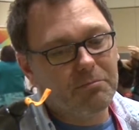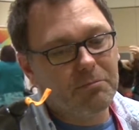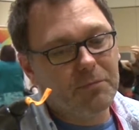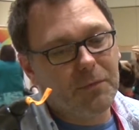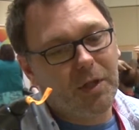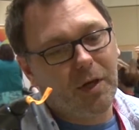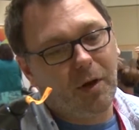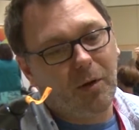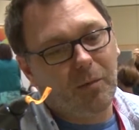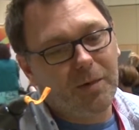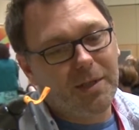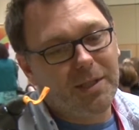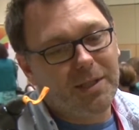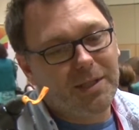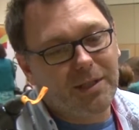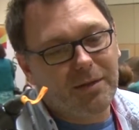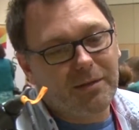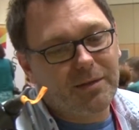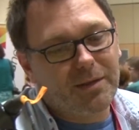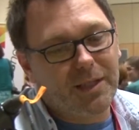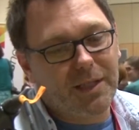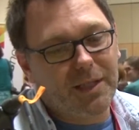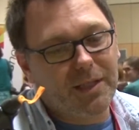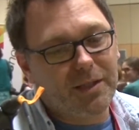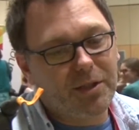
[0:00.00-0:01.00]
we still
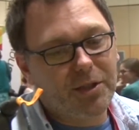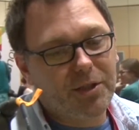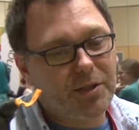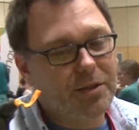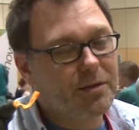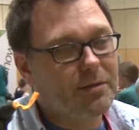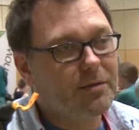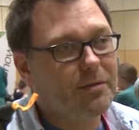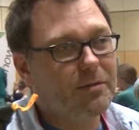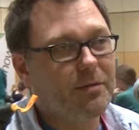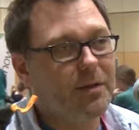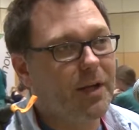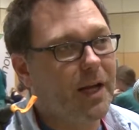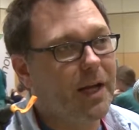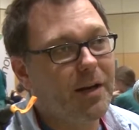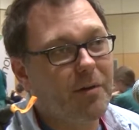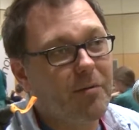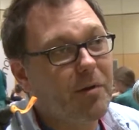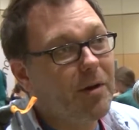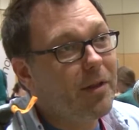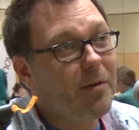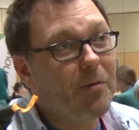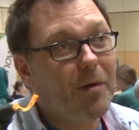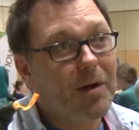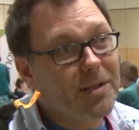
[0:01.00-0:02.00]
teach
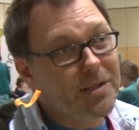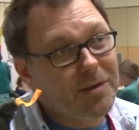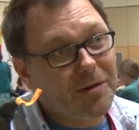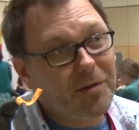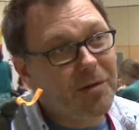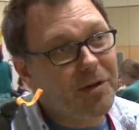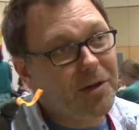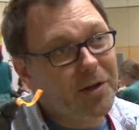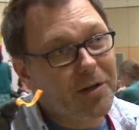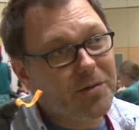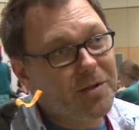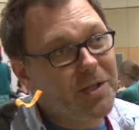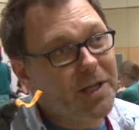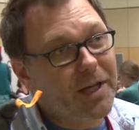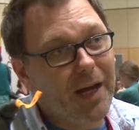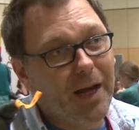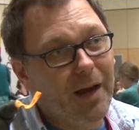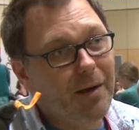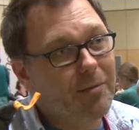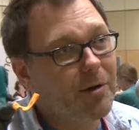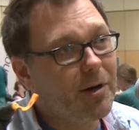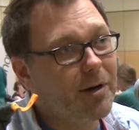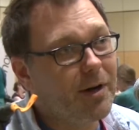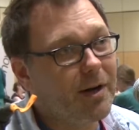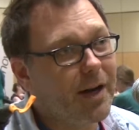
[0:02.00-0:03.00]
anyone that wants to learn to use a
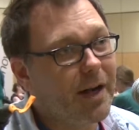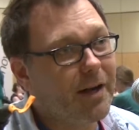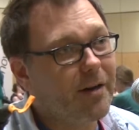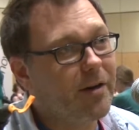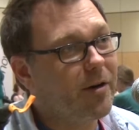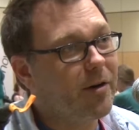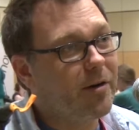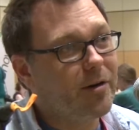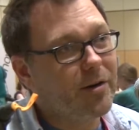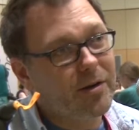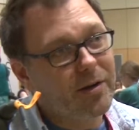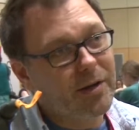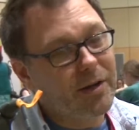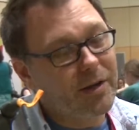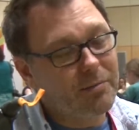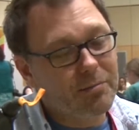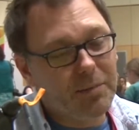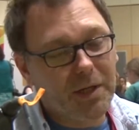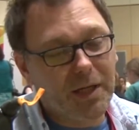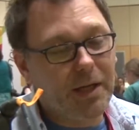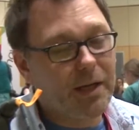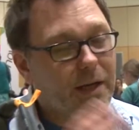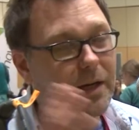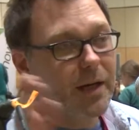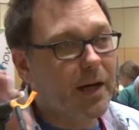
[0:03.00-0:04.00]
camera and an editor, you can
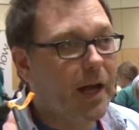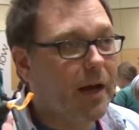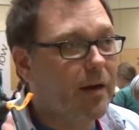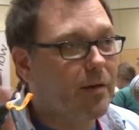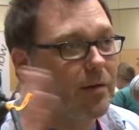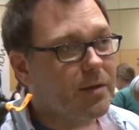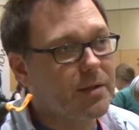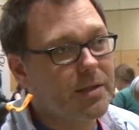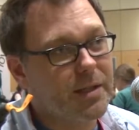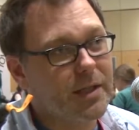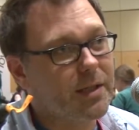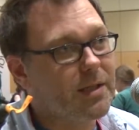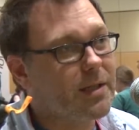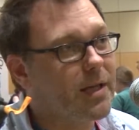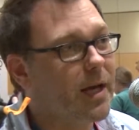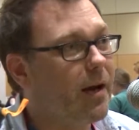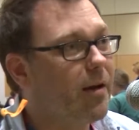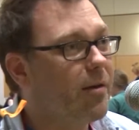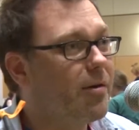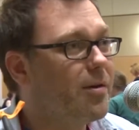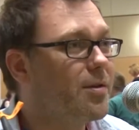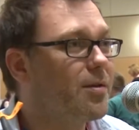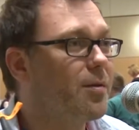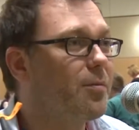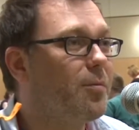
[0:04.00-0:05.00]
be in and out in 6
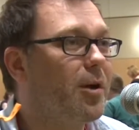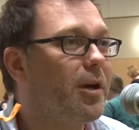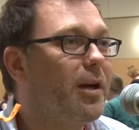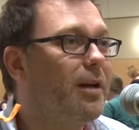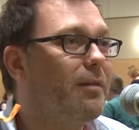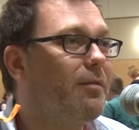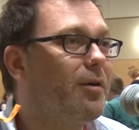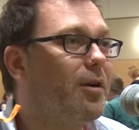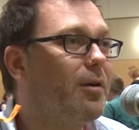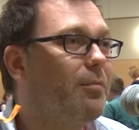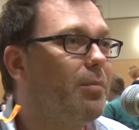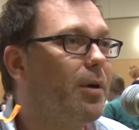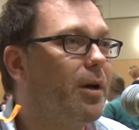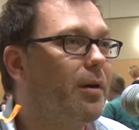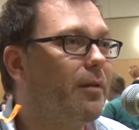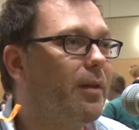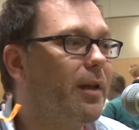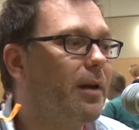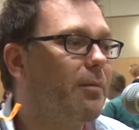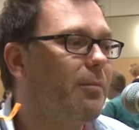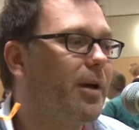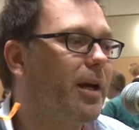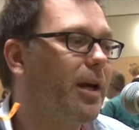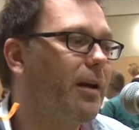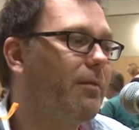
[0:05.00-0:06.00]
hours or whatever, but
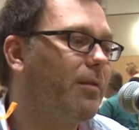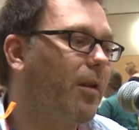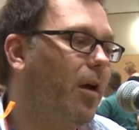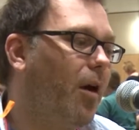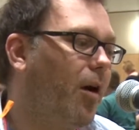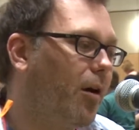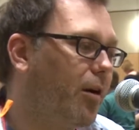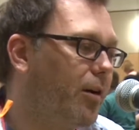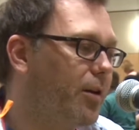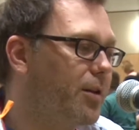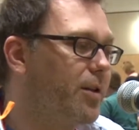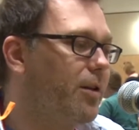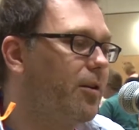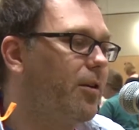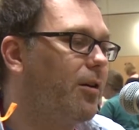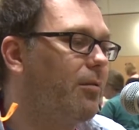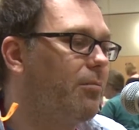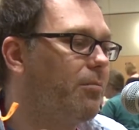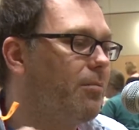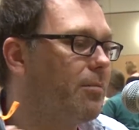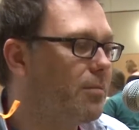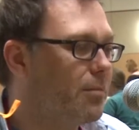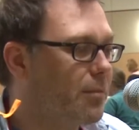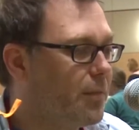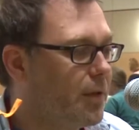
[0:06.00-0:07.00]
then we have longer
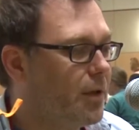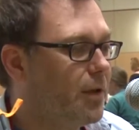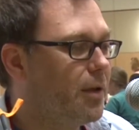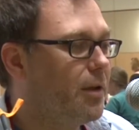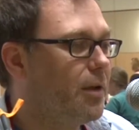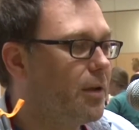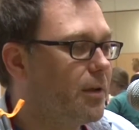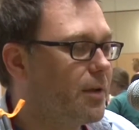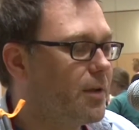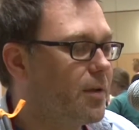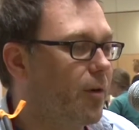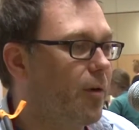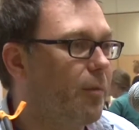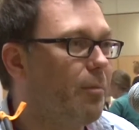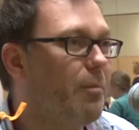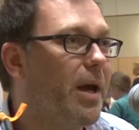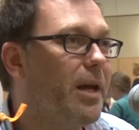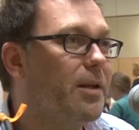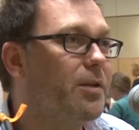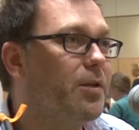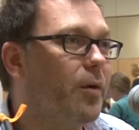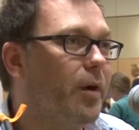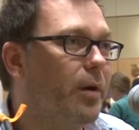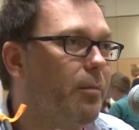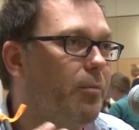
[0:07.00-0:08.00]
term sort of
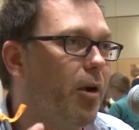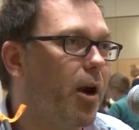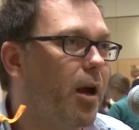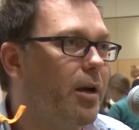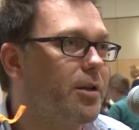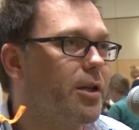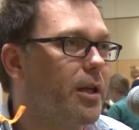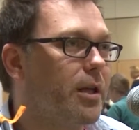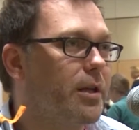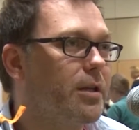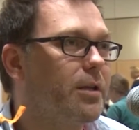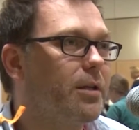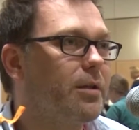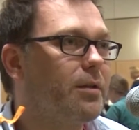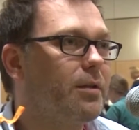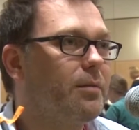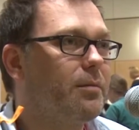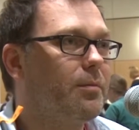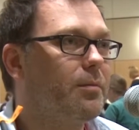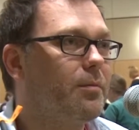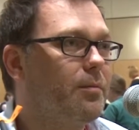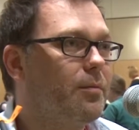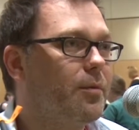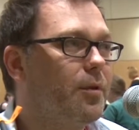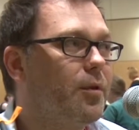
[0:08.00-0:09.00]
mentoring projects,
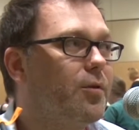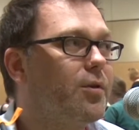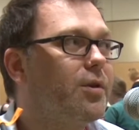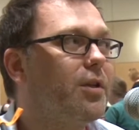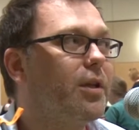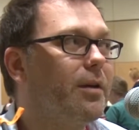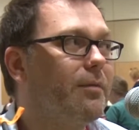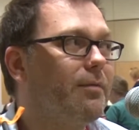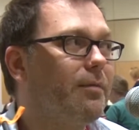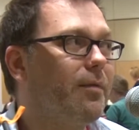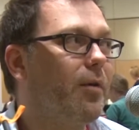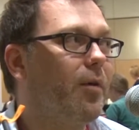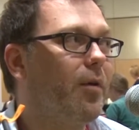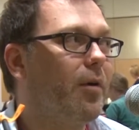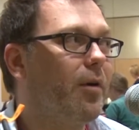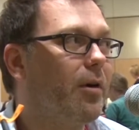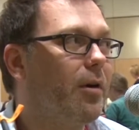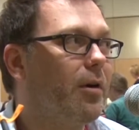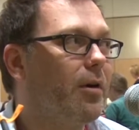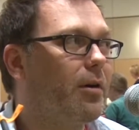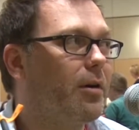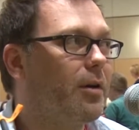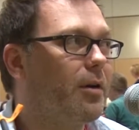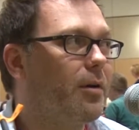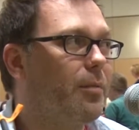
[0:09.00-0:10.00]
usually
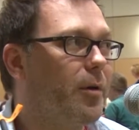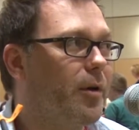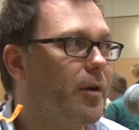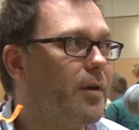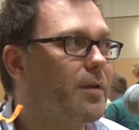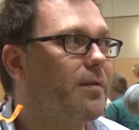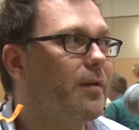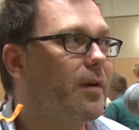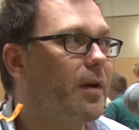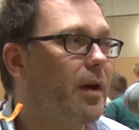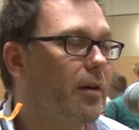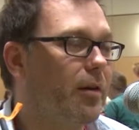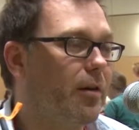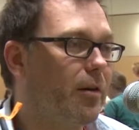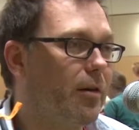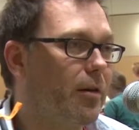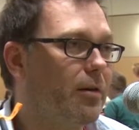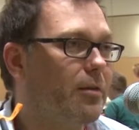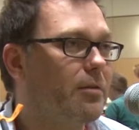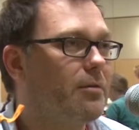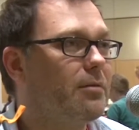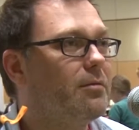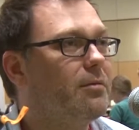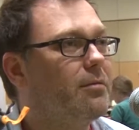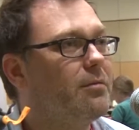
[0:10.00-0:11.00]
for communities of color,
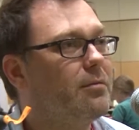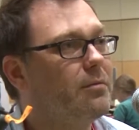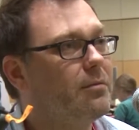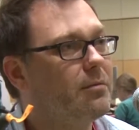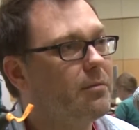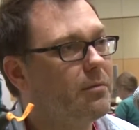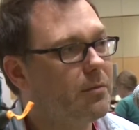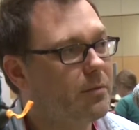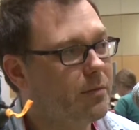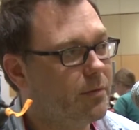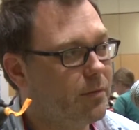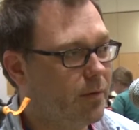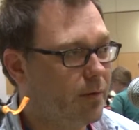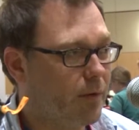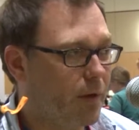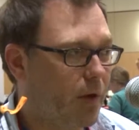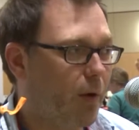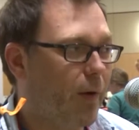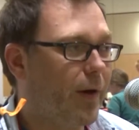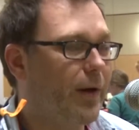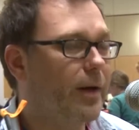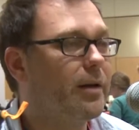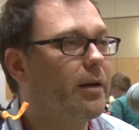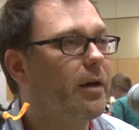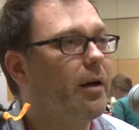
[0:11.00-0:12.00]

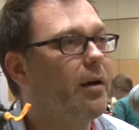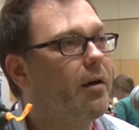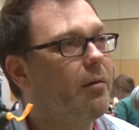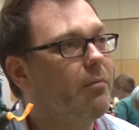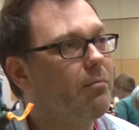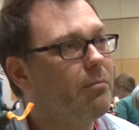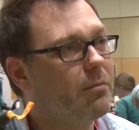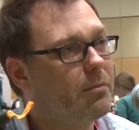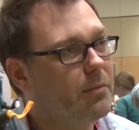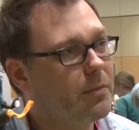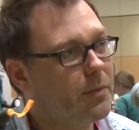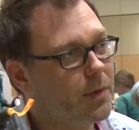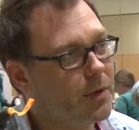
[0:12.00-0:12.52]
low income,